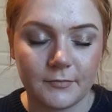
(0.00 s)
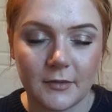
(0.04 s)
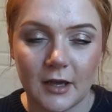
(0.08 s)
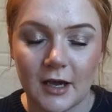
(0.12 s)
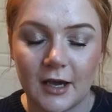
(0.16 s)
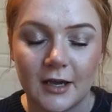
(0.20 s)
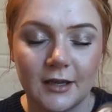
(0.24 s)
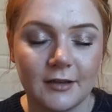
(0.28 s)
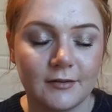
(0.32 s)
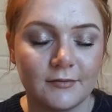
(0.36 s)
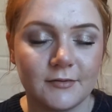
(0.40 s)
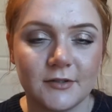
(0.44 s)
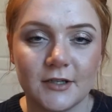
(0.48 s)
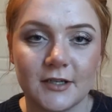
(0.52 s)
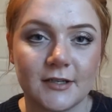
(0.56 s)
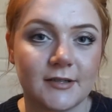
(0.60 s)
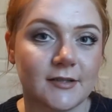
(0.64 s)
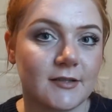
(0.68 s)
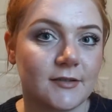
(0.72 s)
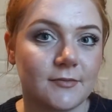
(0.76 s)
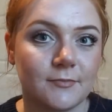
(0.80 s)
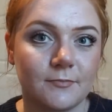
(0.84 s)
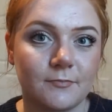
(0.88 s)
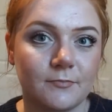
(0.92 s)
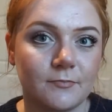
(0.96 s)
I
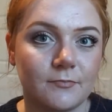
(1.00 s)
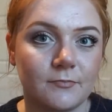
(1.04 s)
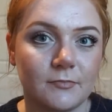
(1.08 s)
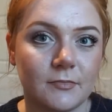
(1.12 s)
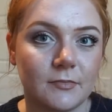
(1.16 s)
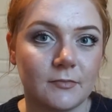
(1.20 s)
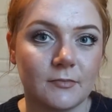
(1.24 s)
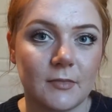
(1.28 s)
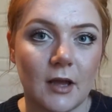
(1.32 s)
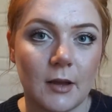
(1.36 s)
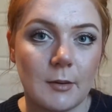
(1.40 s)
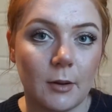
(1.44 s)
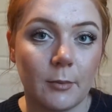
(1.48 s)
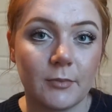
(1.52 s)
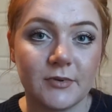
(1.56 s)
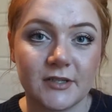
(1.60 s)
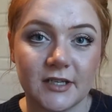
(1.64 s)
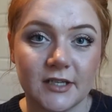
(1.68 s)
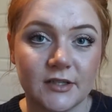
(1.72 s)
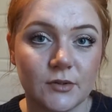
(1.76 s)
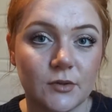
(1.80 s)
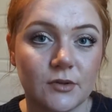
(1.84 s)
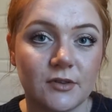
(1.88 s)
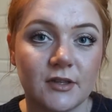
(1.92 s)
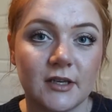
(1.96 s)
just am
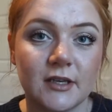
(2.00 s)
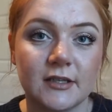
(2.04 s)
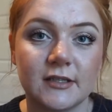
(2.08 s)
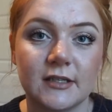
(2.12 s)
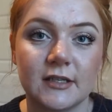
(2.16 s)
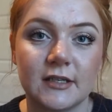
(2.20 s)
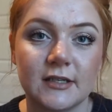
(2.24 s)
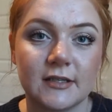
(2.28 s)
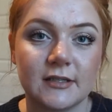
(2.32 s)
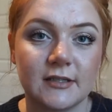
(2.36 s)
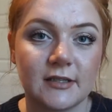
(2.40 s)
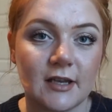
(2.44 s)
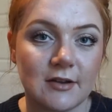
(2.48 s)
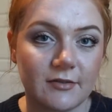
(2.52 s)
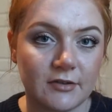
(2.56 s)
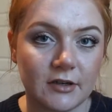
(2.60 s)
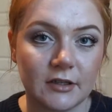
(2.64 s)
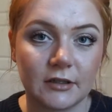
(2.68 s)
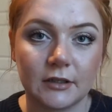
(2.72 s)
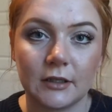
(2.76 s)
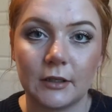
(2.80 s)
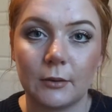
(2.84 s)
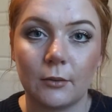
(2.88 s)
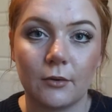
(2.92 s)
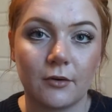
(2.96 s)
obsessed with this. It is
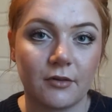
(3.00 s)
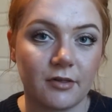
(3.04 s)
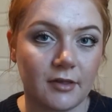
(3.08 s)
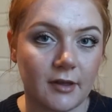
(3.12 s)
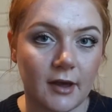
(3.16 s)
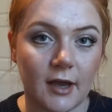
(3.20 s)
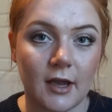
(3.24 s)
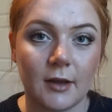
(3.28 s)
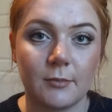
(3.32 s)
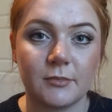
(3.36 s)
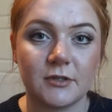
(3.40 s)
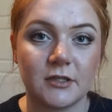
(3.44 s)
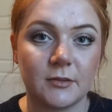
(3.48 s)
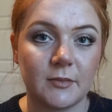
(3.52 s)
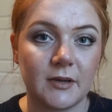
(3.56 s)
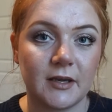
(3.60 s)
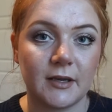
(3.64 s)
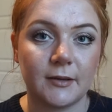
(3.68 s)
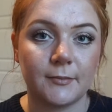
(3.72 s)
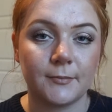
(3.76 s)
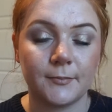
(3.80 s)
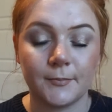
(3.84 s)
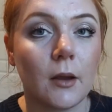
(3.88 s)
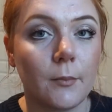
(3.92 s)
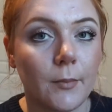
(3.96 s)
definitely worth the hype to
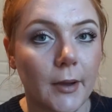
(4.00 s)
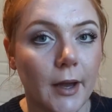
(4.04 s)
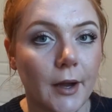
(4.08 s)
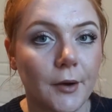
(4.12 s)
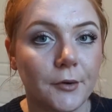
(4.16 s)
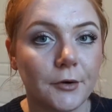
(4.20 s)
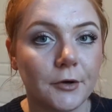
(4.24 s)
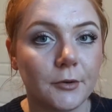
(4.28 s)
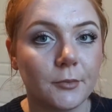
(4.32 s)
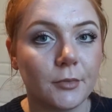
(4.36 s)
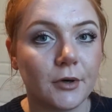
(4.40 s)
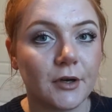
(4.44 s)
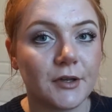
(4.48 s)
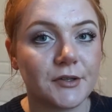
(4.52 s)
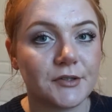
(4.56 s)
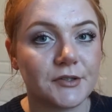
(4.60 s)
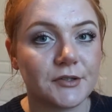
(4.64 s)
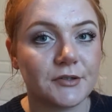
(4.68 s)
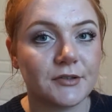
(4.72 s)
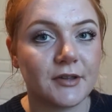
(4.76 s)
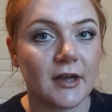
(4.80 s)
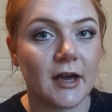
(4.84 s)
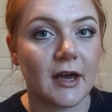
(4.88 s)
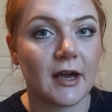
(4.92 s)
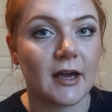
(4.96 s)
me. A powder
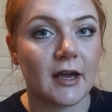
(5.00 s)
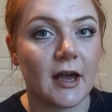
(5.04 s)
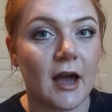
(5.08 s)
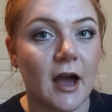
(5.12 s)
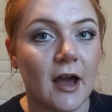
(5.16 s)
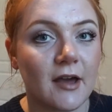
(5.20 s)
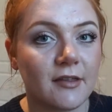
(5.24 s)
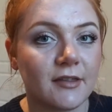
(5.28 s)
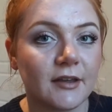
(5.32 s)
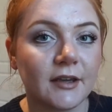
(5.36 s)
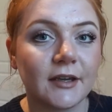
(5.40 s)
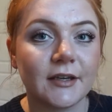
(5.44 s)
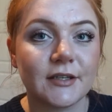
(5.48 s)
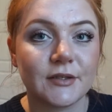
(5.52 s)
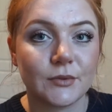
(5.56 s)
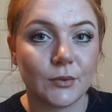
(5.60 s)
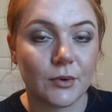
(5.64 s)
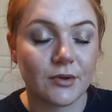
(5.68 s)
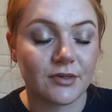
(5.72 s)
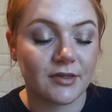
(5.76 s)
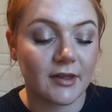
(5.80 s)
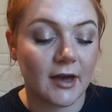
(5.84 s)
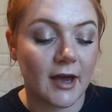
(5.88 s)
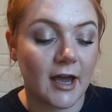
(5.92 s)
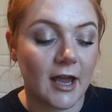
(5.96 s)
bronzer that I think is
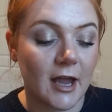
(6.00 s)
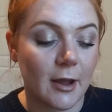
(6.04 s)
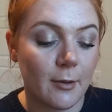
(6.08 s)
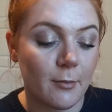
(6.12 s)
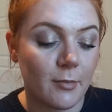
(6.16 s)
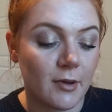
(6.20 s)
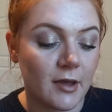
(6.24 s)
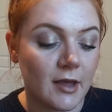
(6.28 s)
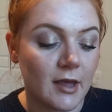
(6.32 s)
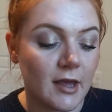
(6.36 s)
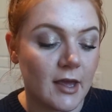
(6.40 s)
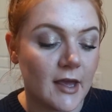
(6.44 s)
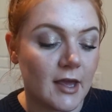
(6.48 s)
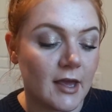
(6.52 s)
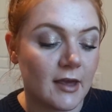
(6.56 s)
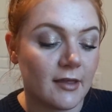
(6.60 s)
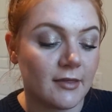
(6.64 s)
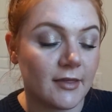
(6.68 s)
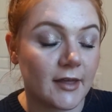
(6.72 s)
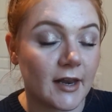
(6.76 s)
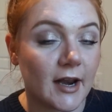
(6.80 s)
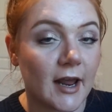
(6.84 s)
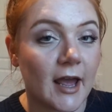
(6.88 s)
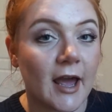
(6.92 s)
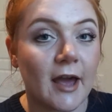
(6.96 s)
worth the hype,
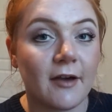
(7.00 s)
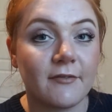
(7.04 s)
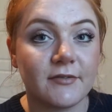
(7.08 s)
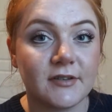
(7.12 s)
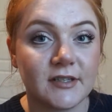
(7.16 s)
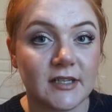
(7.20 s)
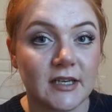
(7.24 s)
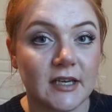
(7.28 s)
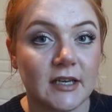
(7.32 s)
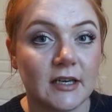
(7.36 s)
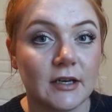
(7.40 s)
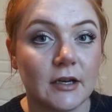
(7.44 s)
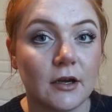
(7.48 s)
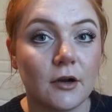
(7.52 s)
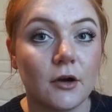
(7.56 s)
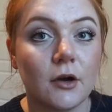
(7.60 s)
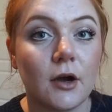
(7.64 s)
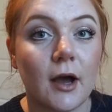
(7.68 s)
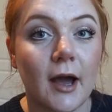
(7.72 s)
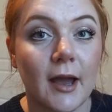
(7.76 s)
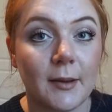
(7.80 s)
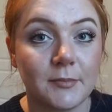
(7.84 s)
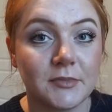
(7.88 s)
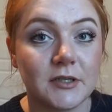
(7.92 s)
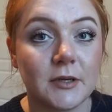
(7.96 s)
that I have seen
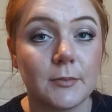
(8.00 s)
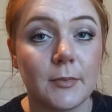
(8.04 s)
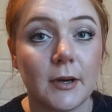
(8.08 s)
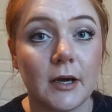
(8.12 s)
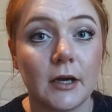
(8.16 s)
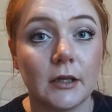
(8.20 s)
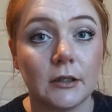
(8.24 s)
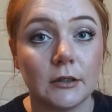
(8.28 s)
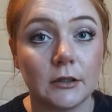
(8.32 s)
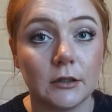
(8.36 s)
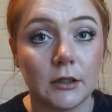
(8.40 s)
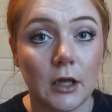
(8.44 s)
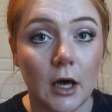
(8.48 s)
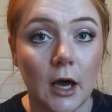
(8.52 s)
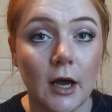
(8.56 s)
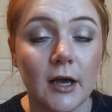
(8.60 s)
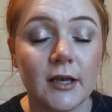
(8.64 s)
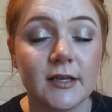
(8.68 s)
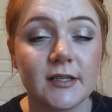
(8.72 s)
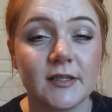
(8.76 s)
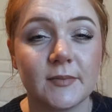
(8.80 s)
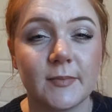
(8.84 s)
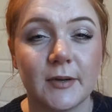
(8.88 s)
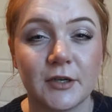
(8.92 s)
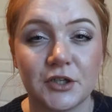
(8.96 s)
hyped up a lot,
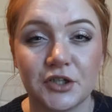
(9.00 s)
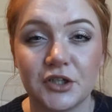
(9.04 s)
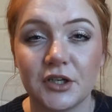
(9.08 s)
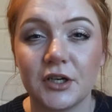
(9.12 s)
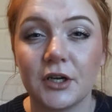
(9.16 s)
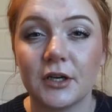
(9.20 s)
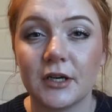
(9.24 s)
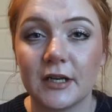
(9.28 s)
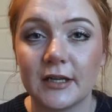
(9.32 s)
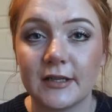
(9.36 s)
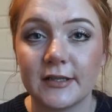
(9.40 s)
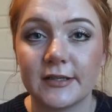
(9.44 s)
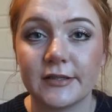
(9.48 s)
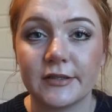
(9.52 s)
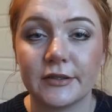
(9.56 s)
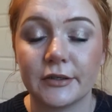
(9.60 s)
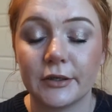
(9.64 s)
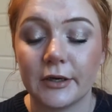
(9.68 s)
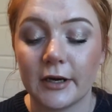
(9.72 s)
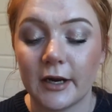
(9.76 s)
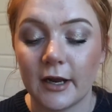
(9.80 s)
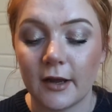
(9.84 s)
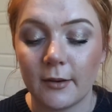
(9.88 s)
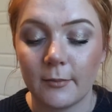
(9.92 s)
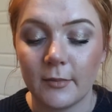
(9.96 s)
especially on
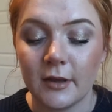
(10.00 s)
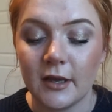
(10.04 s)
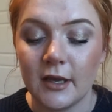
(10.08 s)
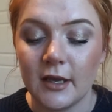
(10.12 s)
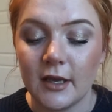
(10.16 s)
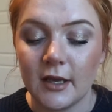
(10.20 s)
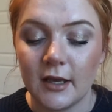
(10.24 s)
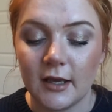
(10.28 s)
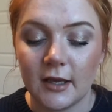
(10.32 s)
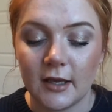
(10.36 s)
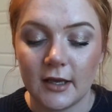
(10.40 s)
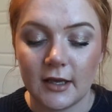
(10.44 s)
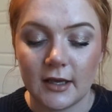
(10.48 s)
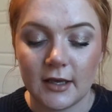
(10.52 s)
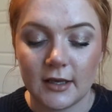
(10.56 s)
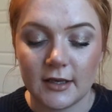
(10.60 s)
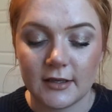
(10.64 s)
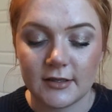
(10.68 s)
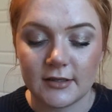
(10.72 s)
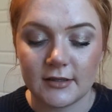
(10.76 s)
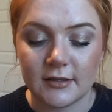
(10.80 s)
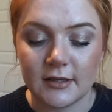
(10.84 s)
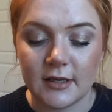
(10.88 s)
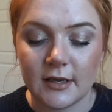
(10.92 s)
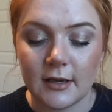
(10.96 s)
Instagram,
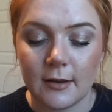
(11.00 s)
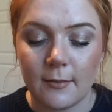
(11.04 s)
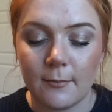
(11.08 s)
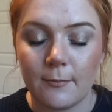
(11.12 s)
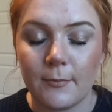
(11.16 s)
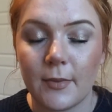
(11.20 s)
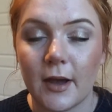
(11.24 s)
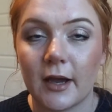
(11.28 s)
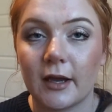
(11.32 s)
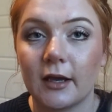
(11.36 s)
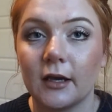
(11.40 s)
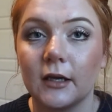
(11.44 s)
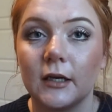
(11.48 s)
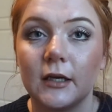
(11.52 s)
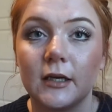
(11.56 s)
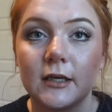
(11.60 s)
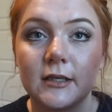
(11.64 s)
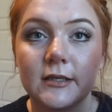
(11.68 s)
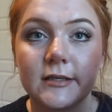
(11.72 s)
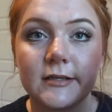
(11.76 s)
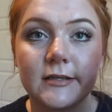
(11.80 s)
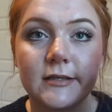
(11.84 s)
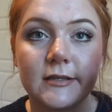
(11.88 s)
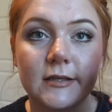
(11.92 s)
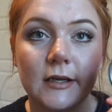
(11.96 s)
is the
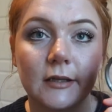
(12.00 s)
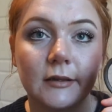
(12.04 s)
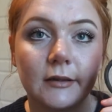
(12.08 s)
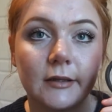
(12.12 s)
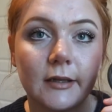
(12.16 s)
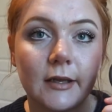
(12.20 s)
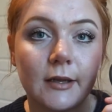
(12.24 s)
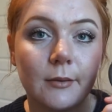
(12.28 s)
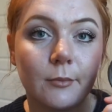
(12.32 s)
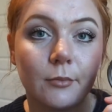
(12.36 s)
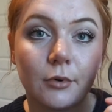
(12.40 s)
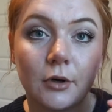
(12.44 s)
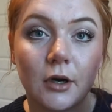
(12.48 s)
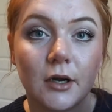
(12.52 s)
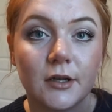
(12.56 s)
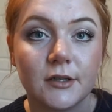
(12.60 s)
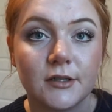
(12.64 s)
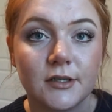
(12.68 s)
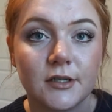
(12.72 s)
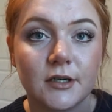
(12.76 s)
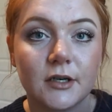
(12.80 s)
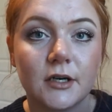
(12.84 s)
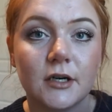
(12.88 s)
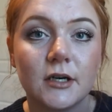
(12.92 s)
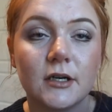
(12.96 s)
Becca Sunlit
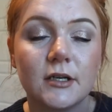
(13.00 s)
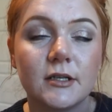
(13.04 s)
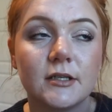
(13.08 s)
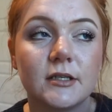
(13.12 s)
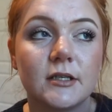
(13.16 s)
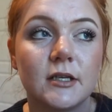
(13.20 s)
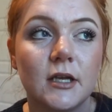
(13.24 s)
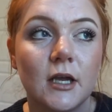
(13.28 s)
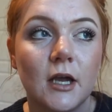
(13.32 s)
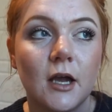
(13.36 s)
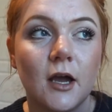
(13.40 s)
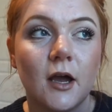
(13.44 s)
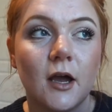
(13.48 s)
bronzers.